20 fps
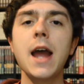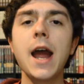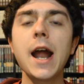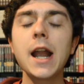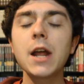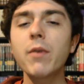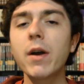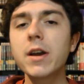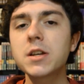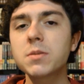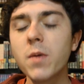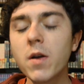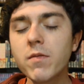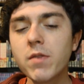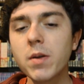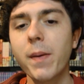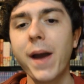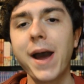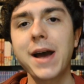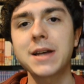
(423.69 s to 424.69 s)
Anyways,
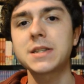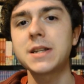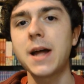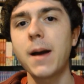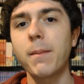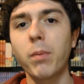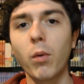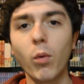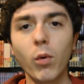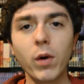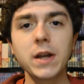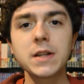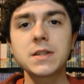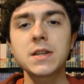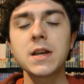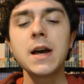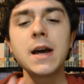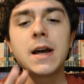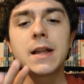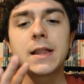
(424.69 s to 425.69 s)
moving past that
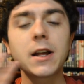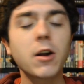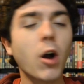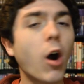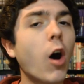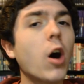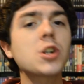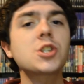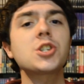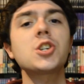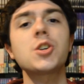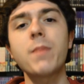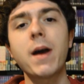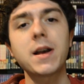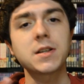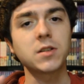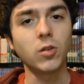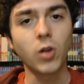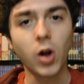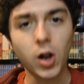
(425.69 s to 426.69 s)
point, the costume
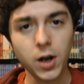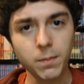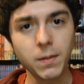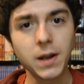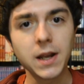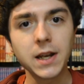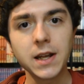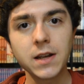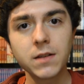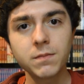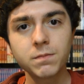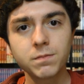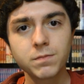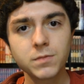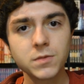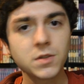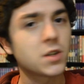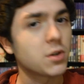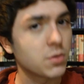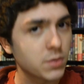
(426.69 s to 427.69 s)
has a lot of meaning
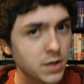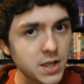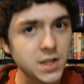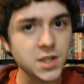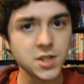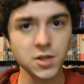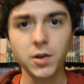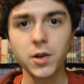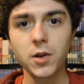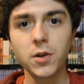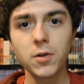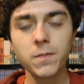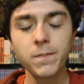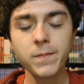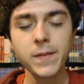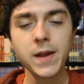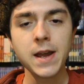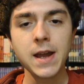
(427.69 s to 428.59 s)
to Izuku,